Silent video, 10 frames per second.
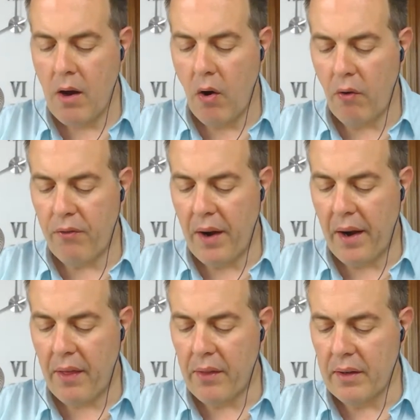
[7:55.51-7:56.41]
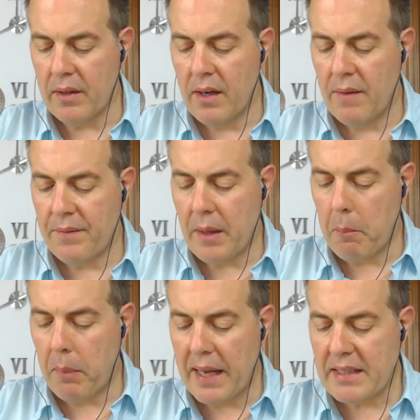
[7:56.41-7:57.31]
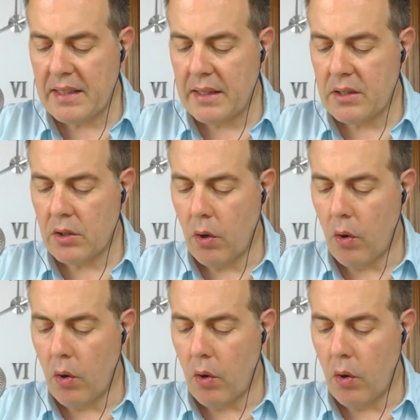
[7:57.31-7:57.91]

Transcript: of either the plastid